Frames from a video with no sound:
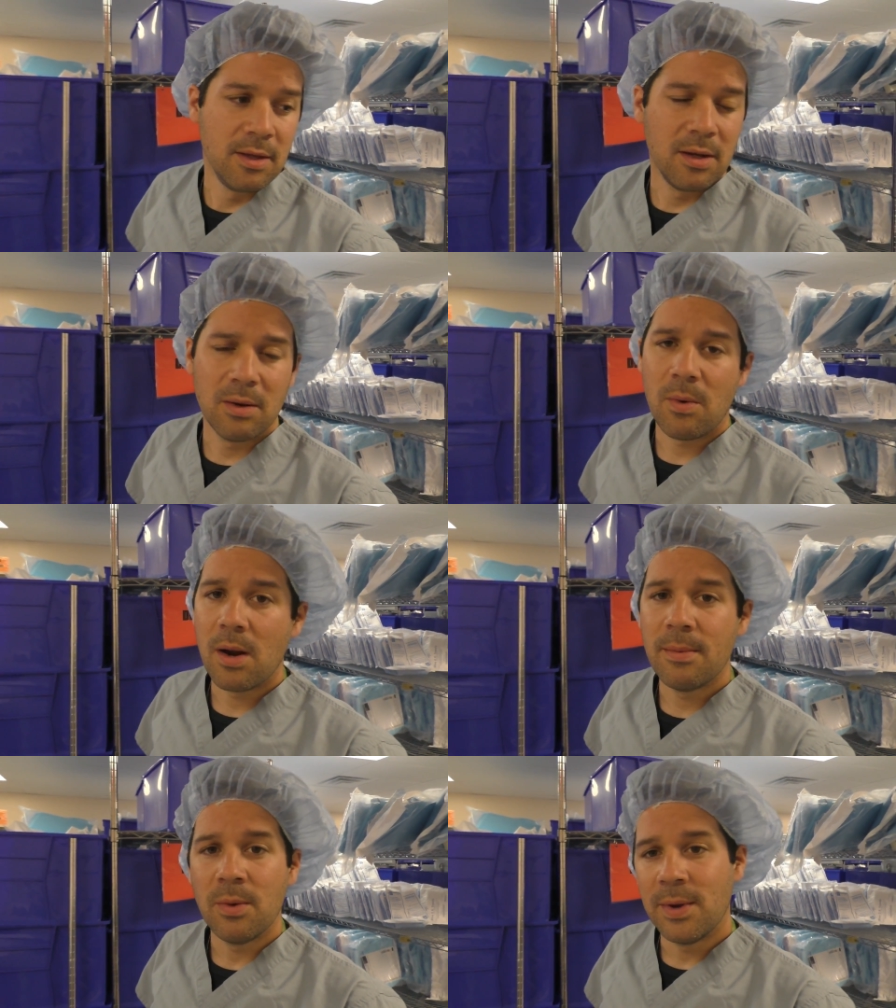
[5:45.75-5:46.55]
You don't
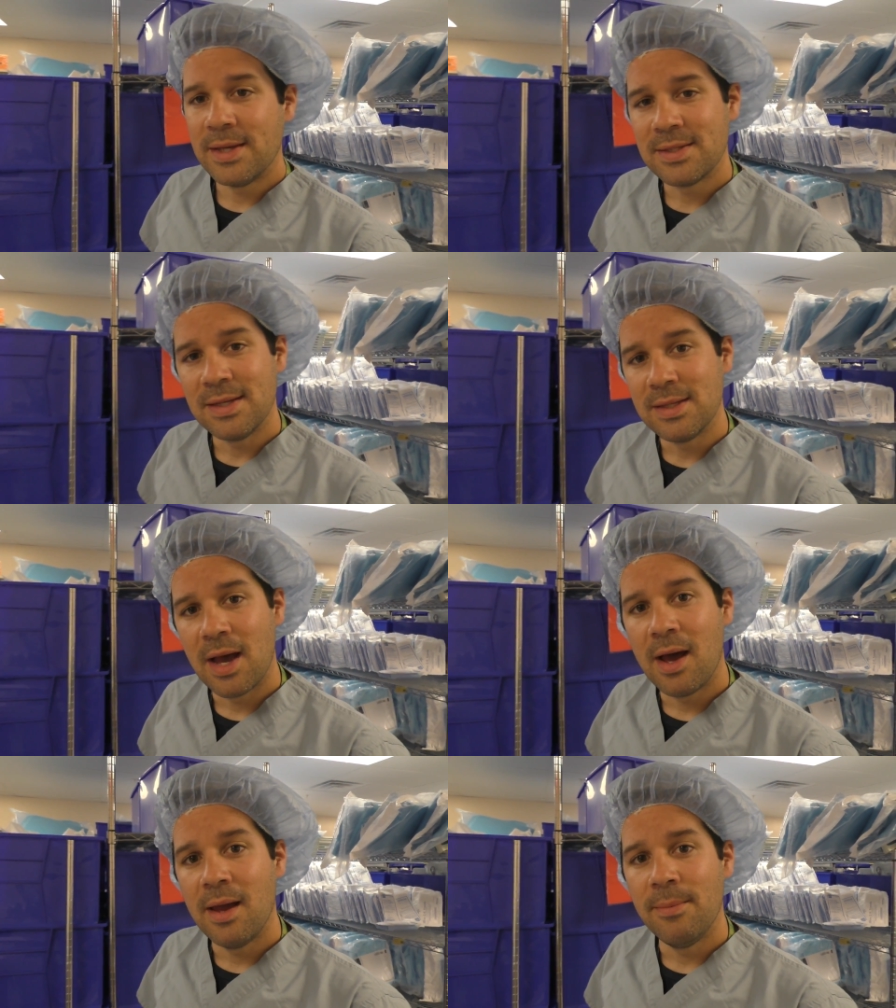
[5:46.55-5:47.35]
want to be wasting
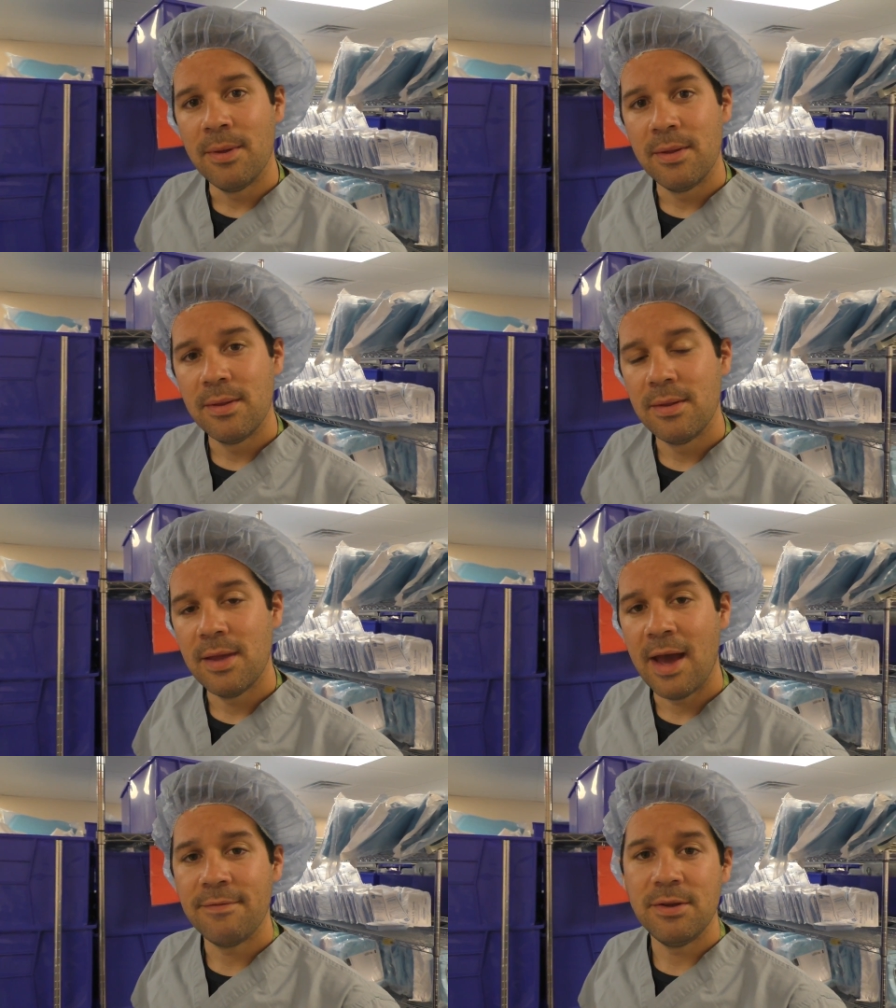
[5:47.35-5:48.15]
time
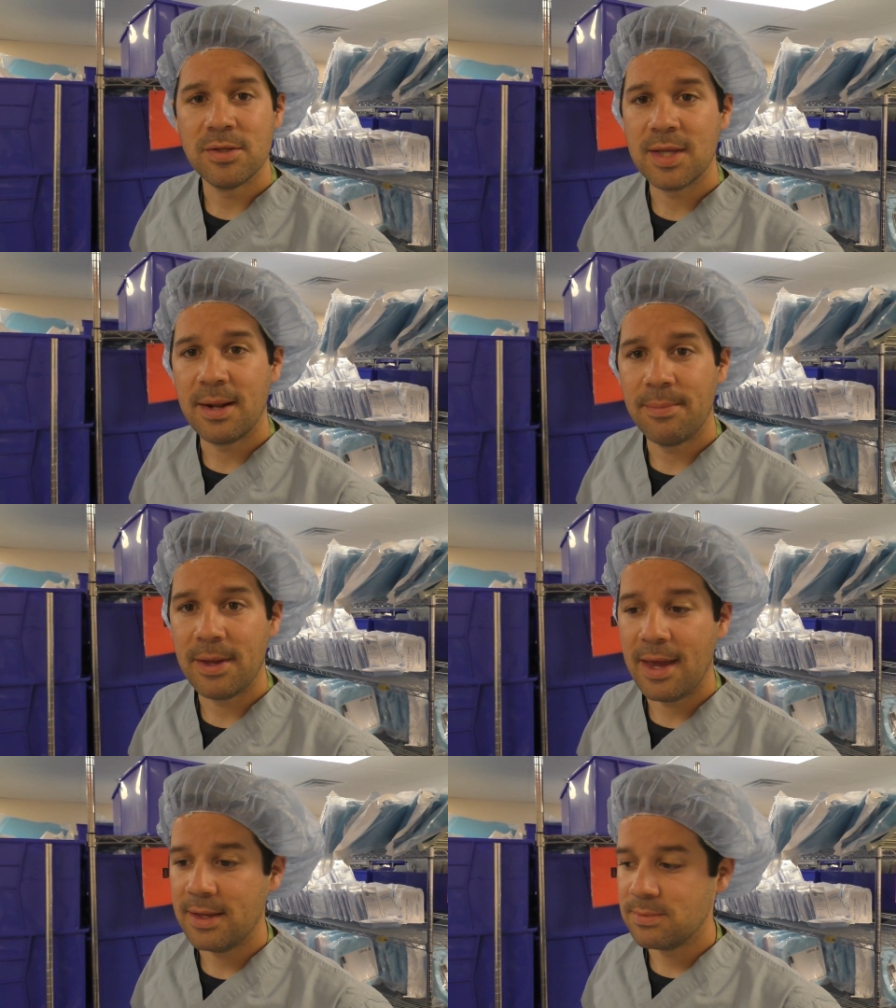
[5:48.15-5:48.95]
after you set up a
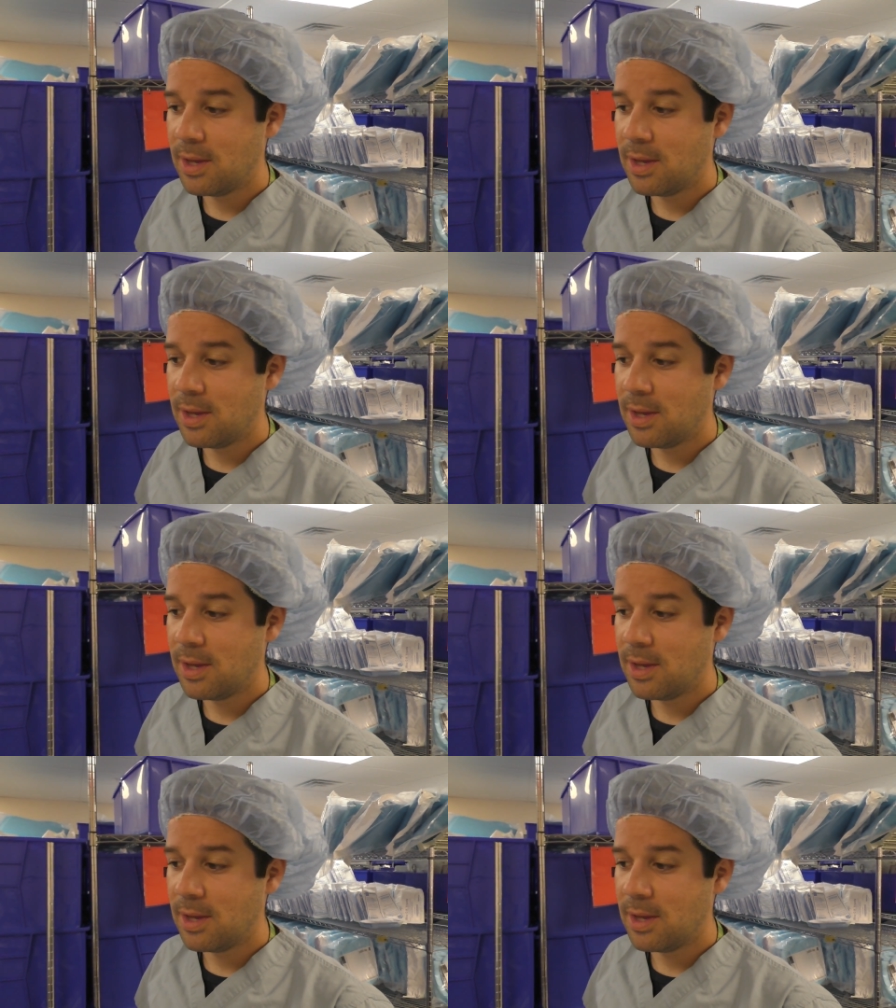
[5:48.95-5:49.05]
case.